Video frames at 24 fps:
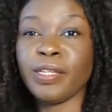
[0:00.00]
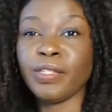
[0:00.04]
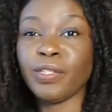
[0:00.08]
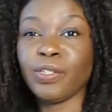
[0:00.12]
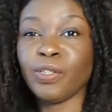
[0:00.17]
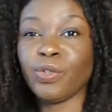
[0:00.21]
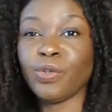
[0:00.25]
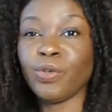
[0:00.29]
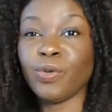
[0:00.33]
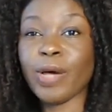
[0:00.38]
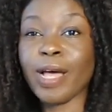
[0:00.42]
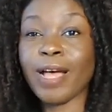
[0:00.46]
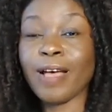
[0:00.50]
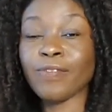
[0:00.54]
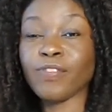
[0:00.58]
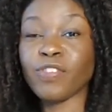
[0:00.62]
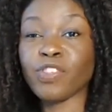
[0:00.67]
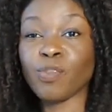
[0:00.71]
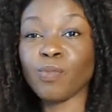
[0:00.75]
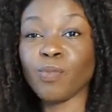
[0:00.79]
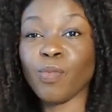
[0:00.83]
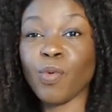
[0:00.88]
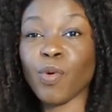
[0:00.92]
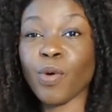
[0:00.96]
You have
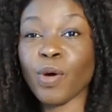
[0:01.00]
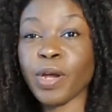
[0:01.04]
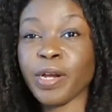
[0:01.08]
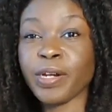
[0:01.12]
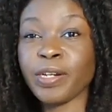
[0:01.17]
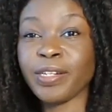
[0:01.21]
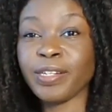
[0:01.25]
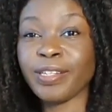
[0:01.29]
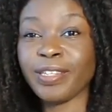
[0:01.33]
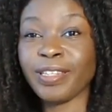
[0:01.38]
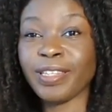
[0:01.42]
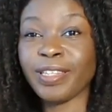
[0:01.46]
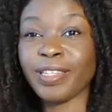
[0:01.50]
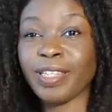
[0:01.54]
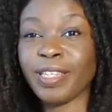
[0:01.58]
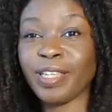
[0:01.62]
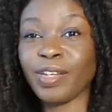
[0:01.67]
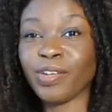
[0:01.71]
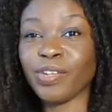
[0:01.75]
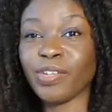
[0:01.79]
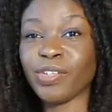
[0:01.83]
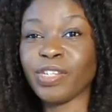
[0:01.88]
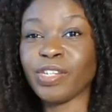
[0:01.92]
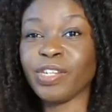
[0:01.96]
support.
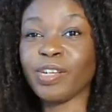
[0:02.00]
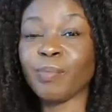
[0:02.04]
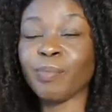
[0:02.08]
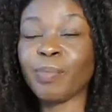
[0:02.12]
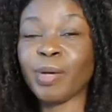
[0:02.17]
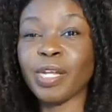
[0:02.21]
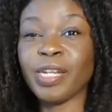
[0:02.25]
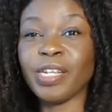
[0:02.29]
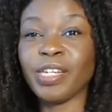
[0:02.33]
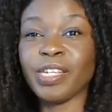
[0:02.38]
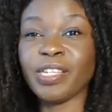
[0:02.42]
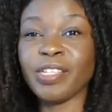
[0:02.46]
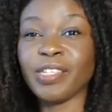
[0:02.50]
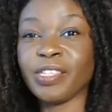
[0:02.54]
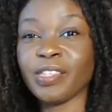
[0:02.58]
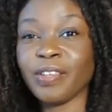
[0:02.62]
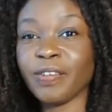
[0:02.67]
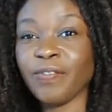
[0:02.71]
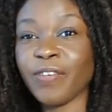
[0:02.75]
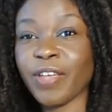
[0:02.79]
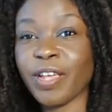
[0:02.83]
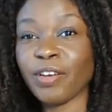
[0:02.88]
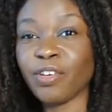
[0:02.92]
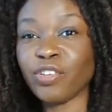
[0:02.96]
There's an abundance
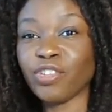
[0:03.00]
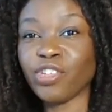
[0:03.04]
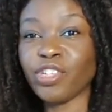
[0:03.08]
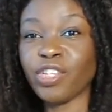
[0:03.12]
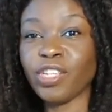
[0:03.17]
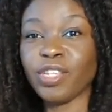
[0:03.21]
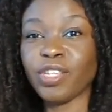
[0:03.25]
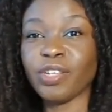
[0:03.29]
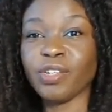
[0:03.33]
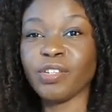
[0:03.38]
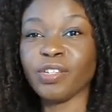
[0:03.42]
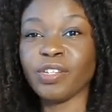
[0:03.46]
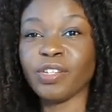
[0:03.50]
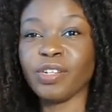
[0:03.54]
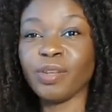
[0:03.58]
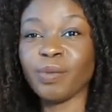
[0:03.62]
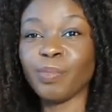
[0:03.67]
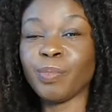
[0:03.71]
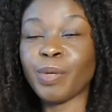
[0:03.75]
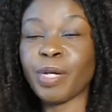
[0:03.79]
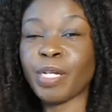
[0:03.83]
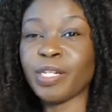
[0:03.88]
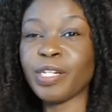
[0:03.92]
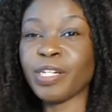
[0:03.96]
of energy. There's an
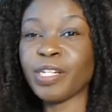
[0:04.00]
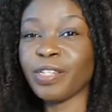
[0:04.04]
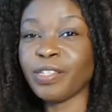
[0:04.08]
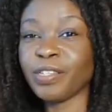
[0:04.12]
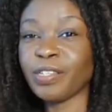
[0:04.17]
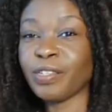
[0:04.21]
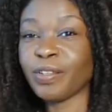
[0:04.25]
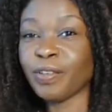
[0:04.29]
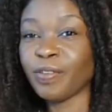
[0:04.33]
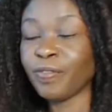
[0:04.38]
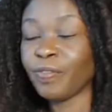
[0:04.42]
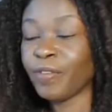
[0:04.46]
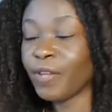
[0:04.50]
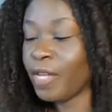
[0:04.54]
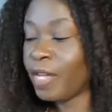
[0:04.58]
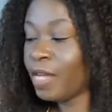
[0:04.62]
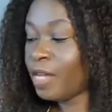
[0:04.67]
abundance of